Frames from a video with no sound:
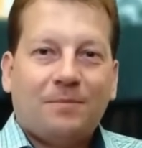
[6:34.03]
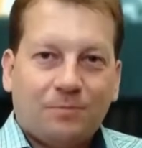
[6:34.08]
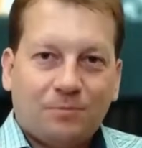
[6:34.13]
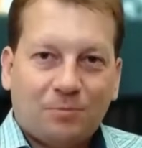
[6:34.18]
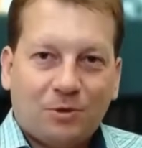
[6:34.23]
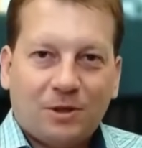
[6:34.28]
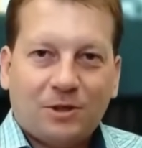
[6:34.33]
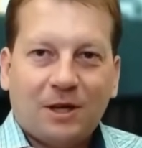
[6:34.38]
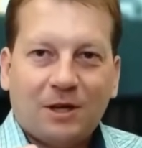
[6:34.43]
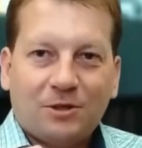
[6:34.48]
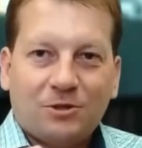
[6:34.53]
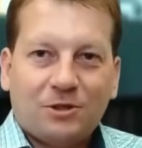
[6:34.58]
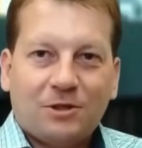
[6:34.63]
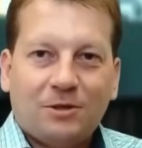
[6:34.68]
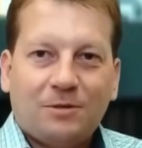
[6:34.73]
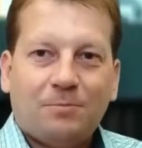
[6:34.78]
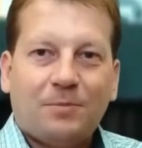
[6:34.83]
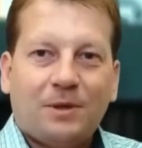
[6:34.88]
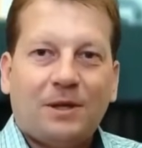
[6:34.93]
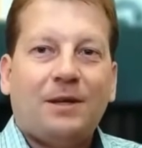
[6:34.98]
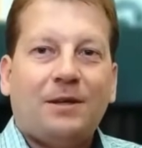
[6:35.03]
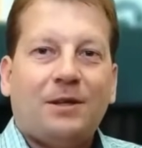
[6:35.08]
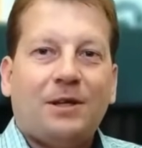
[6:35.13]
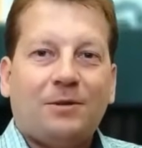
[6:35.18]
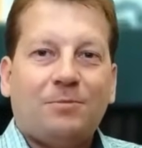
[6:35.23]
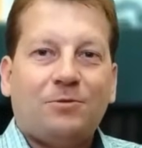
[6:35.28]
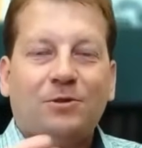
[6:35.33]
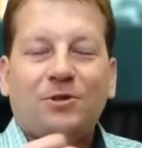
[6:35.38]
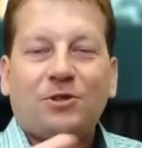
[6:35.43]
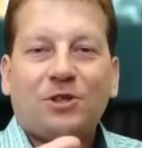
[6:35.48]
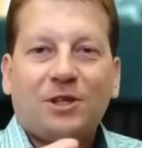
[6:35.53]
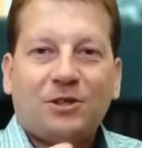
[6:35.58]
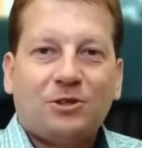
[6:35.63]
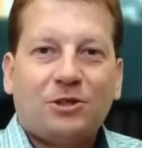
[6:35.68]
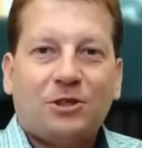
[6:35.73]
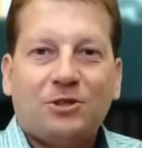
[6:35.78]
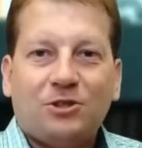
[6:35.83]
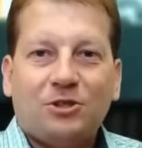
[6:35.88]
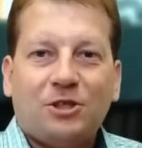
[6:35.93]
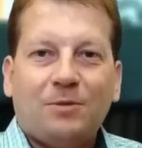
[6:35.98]
We touch it, but it keeps
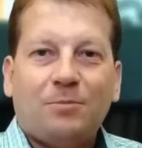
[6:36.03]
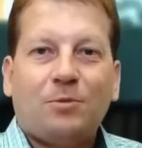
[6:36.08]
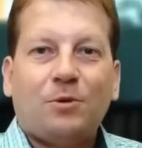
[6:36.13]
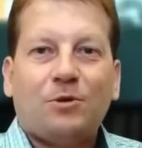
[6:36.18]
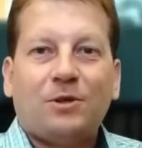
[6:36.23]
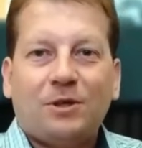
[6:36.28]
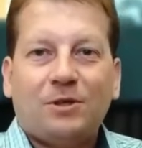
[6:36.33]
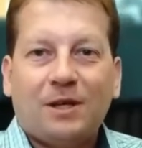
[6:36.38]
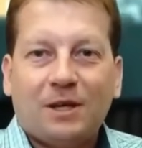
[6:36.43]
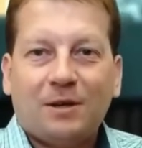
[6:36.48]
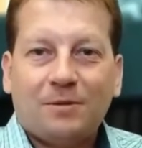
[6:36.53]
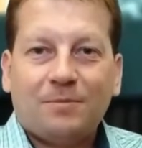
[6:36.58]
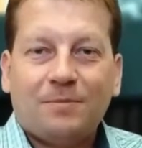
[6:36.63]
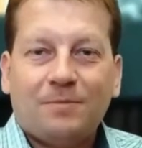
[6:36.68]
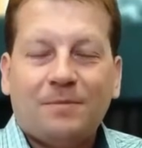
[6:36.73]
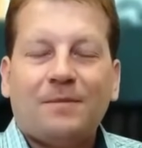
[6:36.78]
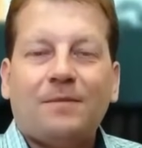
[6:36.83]
changing shape all the time.